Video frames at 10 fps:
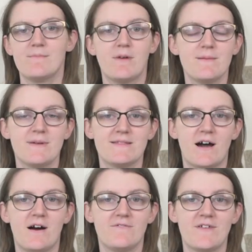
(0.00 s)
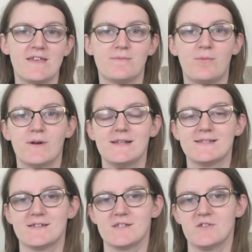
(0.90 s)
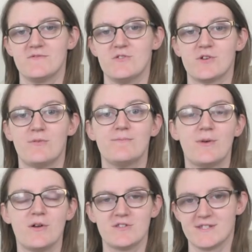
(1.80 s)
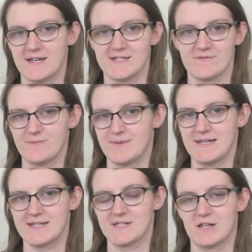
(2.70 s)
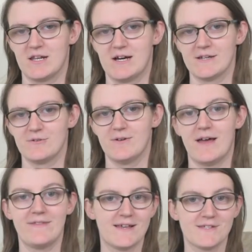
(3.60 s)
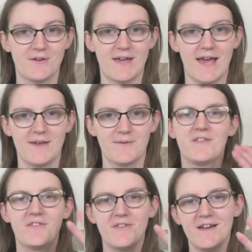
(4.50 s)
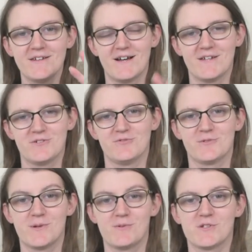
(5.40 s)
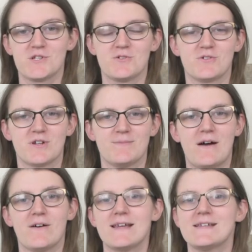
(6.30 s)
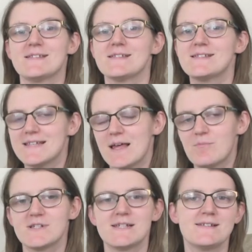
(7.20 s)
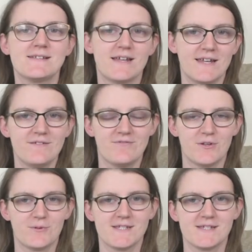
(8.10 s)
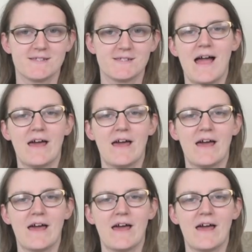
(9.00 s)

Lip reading: It might be that our faith points us to views on both sides of the political aisle, and that's okay. The third idol that we want to talk about is celebrities and influencers.